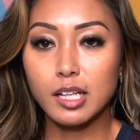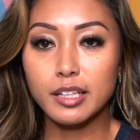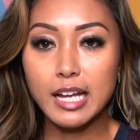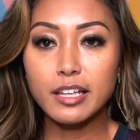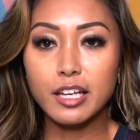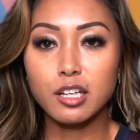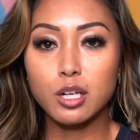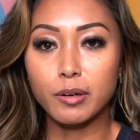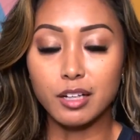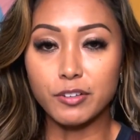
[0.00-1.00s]
now that you know
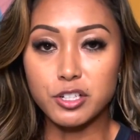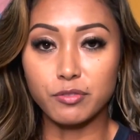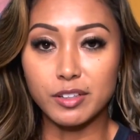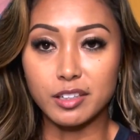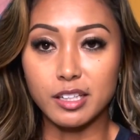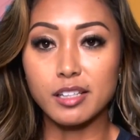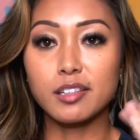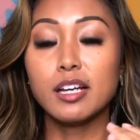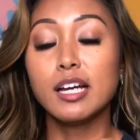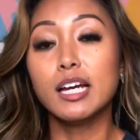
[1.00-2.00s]
what an official visit
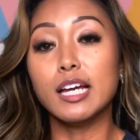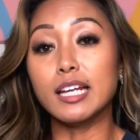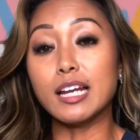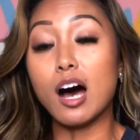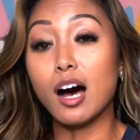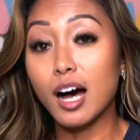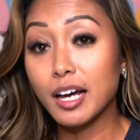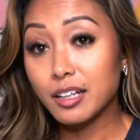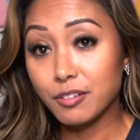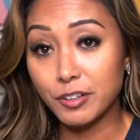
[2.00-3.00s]
is, an
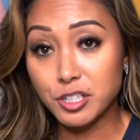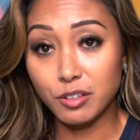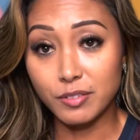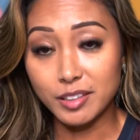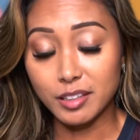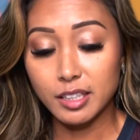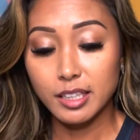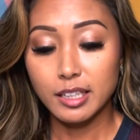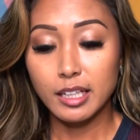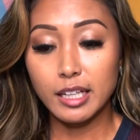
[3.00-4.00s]
unofficial
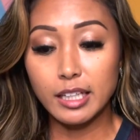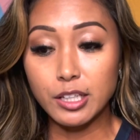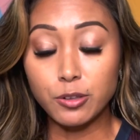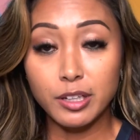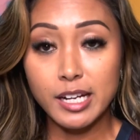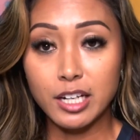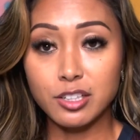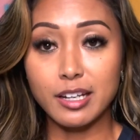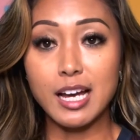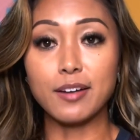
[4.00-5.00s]
visit, you can
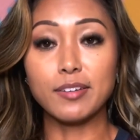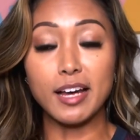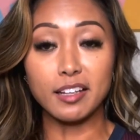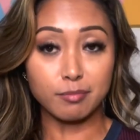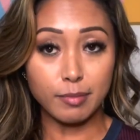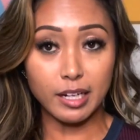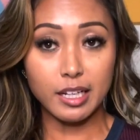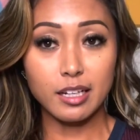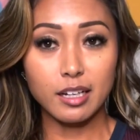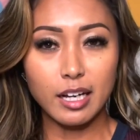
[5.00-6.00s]
actually have as
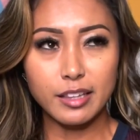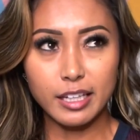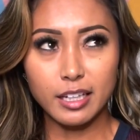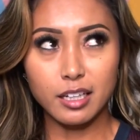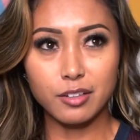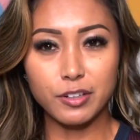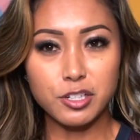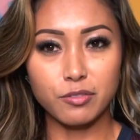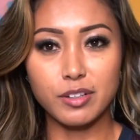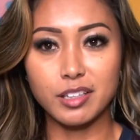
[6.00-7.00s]
many, I think,
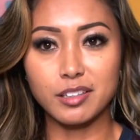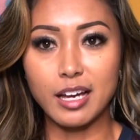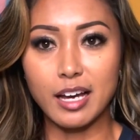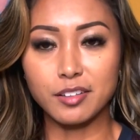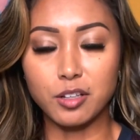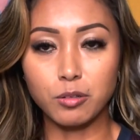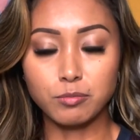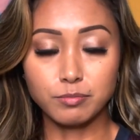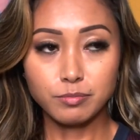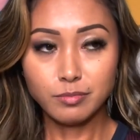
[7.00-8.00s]
unofficial visits as you,
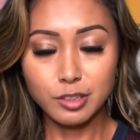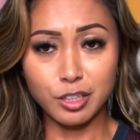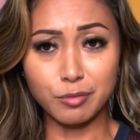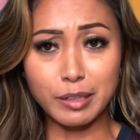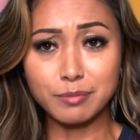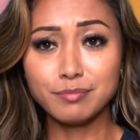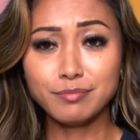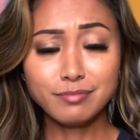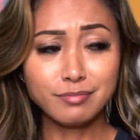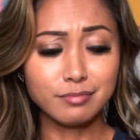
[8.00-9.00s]
excuse me,
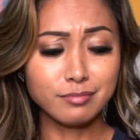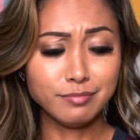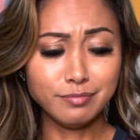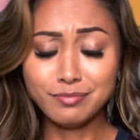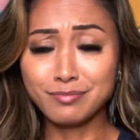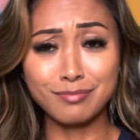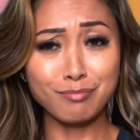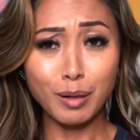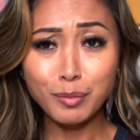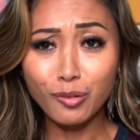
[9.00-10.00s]

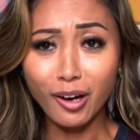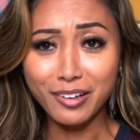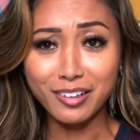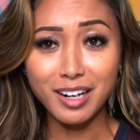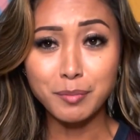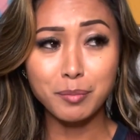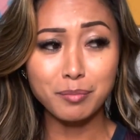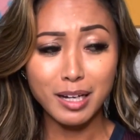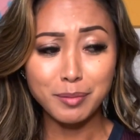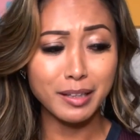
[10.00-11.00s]
bubble water.
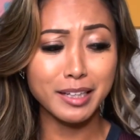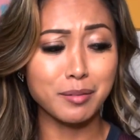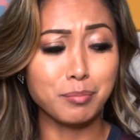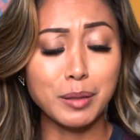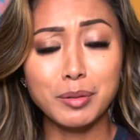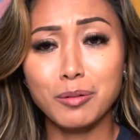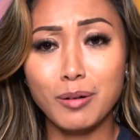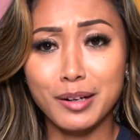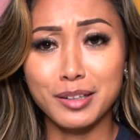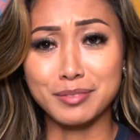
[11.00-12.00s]
I'm like a bubble
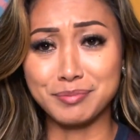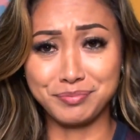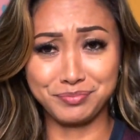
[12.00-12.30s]
water,